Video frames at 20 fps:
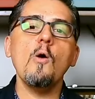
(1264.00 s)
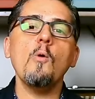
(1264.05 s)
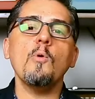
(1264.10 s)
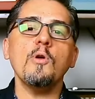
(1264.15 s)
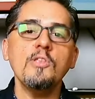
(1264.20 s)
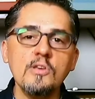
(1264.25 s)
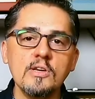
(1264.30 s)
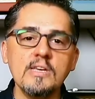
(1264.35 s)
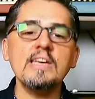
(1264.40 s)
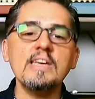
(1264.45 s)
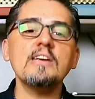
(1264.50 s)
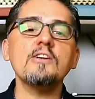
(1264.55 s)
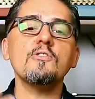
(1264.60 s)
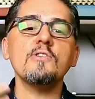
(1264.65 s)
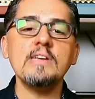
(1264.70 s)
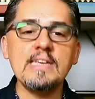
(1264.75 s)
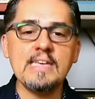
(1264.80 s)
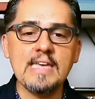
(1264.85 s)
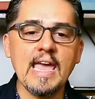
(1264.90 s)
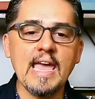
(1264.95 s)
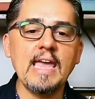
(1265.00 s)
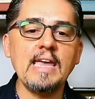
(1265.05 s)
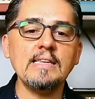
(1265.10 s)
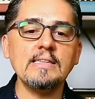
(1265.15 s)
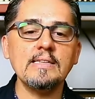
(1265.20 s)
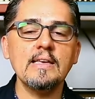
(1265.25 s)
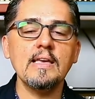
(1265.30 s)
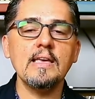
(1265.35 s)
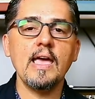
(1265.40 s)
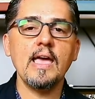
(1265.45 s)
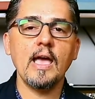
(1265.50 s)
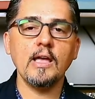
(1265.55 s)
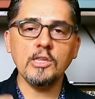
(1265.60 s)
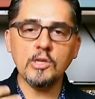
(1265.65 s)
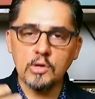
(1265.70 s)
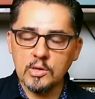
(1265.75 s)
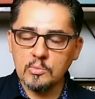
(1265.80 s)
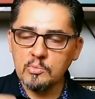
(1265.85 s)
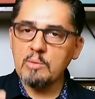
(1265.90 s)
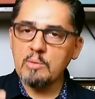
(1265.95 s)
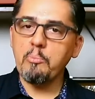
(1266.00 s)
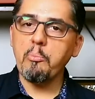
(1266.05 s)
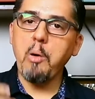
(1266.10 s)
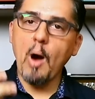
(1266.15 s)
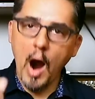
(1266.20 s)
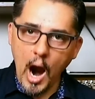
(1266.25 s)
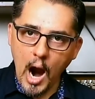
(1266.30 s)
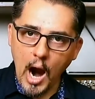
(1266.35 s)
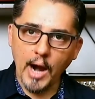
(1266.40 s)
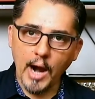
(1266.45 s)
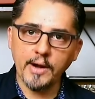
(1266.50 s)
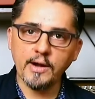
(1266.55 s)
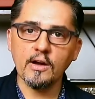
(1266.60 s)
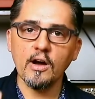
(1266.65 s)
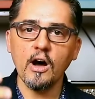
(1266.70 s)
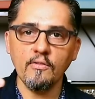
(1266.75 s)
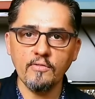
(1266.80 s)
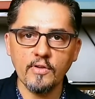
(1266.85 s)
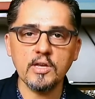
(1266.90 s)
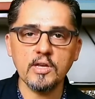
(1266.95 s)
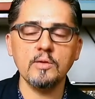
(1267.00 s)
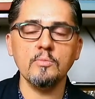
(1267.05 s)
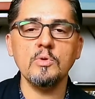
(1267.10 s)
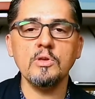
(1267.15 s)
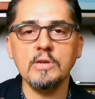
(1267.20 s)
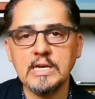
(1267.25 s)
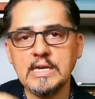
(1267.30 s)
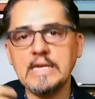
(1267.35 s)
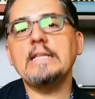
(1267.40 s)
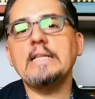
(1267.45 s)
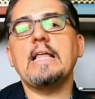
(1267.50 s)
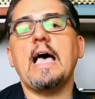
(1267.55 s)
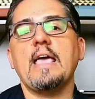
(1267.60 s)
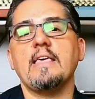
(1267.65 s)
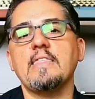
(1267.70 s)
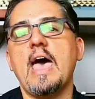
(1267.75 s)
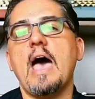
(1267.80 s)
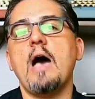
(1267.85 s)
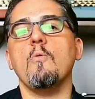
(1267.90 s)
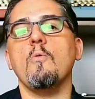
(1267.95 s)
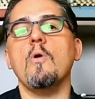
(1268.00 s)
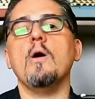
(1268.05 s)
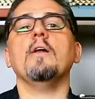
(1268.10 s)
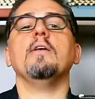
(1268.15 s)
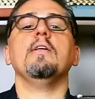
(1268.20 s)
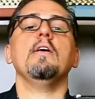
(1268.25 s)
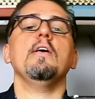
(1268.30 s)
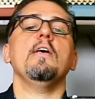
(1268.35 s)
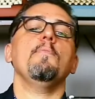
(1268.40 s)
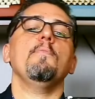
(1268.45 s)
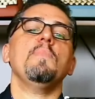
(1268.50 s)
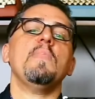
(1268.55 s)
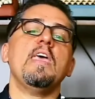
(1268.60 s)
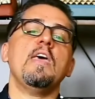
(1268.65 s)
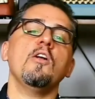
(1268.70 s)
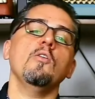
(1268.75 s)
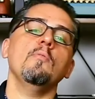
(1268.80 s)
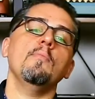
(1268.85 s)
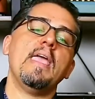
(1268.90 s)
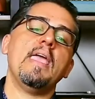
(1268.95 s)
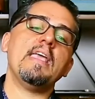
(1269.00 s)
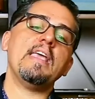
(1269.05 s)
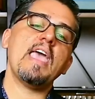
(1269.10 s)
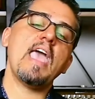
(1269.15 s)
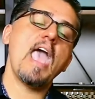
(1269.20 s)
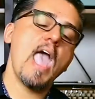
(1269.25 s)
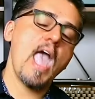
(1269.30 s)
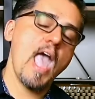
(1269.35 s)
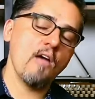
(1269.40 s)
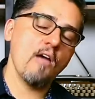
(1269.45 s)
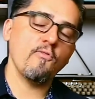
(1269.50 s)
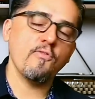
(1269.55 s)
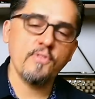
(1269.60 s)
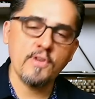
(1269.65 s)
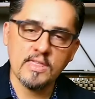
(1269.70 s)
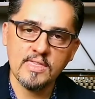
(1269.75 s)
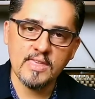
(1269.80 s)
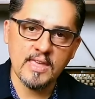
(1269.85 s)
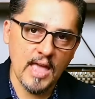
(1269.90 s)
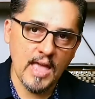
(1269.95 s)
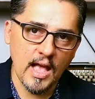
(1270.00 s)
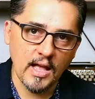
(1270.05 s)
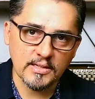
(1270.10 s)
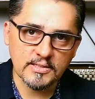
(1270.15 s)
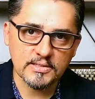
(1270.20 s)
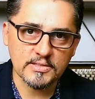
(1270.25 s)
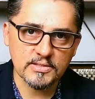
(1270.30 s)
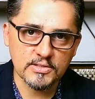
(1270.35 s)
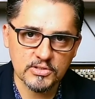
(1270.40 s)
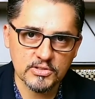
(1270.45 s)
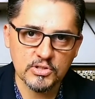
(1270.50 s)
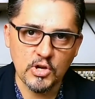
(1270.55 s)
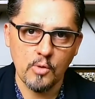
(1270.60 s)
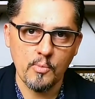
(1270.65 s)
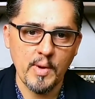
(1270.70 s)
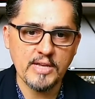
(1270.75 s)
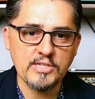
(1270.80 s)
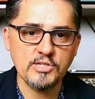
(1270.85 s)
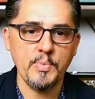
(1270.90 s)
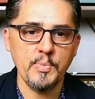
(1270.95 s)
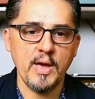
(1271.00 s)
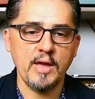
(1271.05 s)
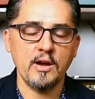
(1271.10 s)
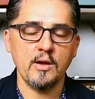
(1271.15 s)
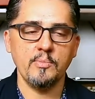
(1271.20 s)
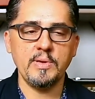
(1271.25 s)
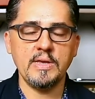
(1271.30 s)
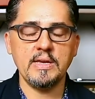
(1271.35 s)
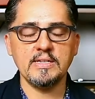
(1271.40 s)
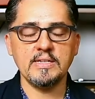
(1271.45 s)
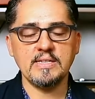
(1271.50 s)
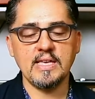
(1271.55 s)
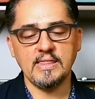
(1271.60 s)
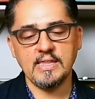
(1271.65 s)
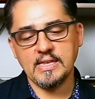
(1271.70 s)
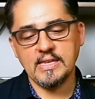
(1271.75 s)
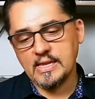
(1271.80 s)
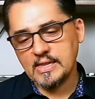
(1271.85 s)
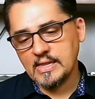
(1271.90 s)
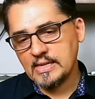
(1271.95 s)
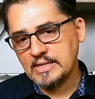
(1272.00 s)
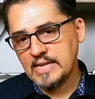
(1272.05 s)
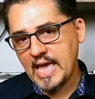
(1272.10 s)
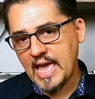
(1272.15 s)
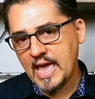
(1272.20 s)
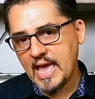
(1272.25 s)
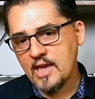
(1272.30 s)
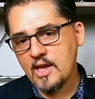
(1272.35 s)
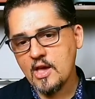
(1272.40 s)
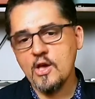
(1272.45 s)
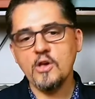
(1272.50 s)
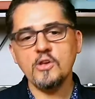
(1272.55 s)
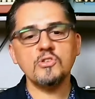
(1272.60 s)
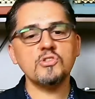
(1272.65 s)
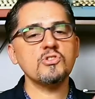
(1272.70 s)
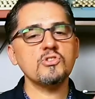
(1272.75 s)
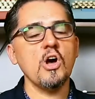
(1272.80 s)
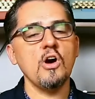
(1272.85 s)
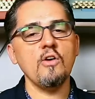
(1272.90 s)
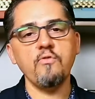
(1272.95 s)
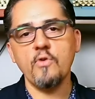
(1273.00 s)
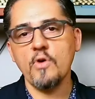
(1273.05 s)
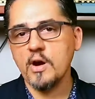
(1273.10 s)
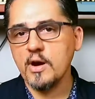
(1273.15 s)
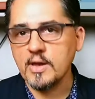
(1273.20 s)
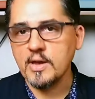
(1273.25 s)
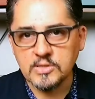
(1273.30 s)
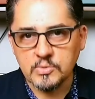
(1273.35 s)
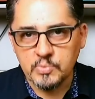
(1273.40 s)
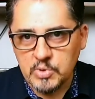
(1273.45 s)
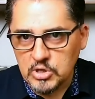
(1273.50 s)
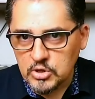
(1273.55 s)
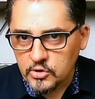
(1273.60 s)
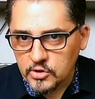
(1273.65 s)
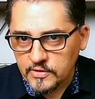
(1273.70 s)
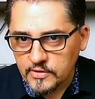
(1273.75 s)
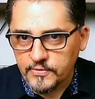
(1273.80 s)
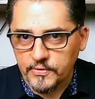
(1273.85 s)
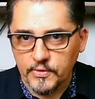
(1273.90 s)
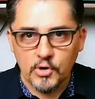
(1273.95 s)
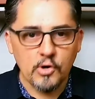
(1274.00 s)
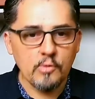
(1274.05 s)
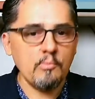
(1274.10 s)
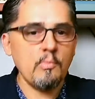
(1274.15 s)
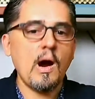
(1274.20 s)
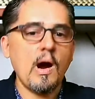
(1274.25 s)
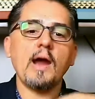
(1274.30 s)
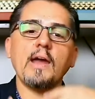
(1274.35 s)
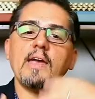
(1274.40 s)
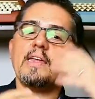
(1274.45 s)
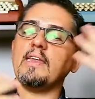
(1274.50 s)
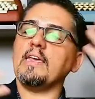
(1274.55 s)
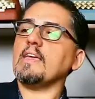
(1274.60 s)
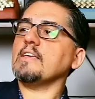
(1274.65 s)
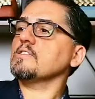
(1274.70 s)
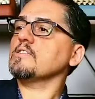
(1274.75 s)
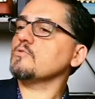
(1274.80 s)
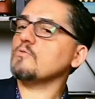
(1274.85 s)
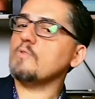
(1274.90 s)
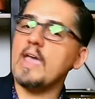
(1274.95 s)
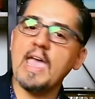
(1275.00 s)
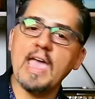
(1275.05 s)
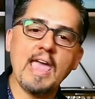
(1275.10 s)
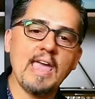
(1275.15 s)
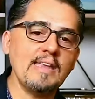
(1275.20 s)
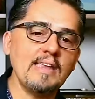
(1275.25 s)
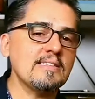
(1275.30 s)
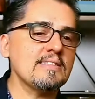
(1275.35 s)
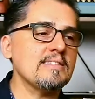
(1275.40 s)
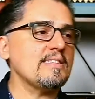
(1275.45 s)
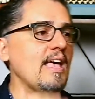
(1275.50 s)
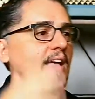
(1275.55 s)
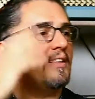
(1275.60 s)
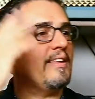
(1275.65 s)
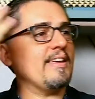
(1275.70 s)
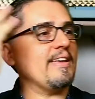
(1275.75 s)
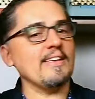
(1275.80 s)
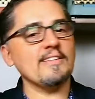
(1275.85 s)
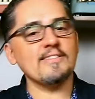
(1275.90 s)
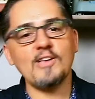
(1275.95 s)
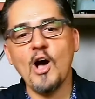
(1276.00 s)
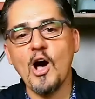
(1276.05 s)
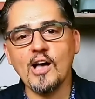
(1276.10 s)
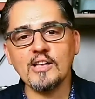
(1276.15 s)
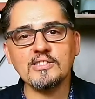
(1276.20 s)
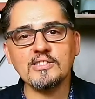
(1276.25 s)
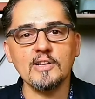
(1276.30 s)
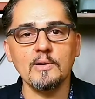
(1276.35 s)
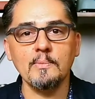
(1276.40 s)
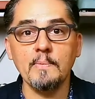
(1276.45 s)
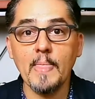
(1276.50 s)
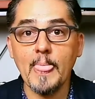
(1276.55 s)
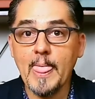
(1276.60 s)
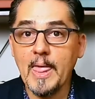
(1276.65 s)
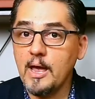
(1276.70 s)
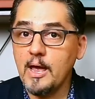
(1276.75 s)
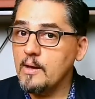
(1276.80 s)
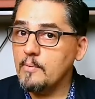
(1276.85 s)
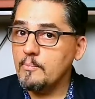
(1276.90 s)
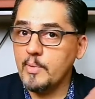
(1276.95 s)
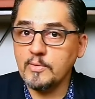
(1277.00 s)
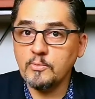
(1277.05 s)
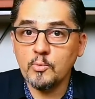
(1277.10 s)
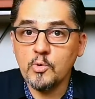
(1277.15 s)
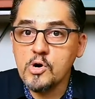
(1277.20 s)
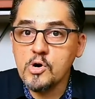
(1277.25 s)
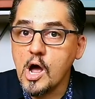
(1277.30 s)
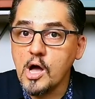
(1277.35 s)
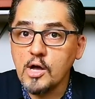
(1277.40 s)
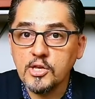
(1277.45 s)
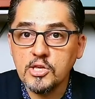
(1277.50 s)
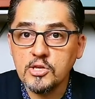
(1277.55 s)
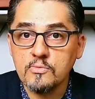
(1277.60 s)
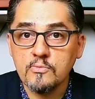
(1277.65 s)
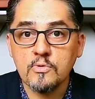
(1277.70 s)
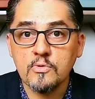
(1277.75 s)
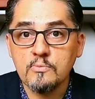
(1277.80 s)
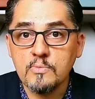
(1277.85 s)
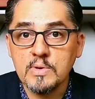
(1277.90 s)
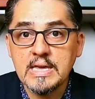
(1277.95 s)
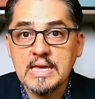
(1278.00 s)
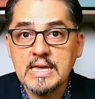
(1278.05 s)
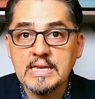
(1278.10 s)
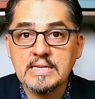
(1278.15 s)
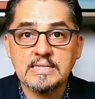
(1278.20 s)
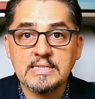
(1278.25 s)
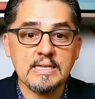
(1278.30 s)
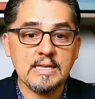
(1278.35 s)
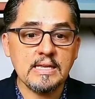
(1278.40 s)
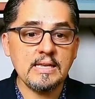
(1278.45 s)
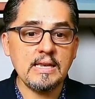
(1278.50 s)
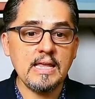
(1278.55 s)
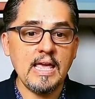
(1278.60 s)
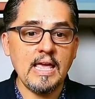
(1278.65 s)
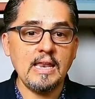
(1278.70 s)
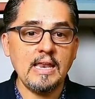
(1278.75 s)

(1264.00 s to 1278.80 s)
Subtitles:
When you can create and you can be part of a community like that one, it'll make everything else so much better, because at the end of the day, software is beautiful, marketing is great, selling is awesome, but we're all human beings, and